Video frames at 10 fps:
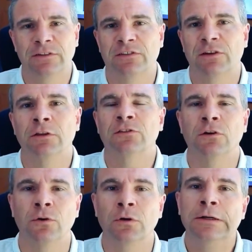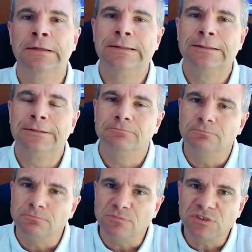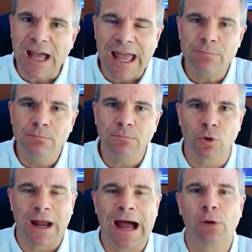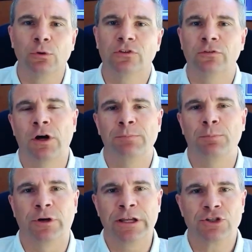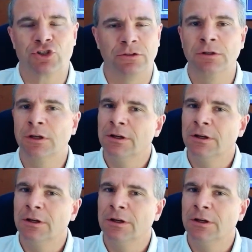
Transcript: It's also time or hours of operation.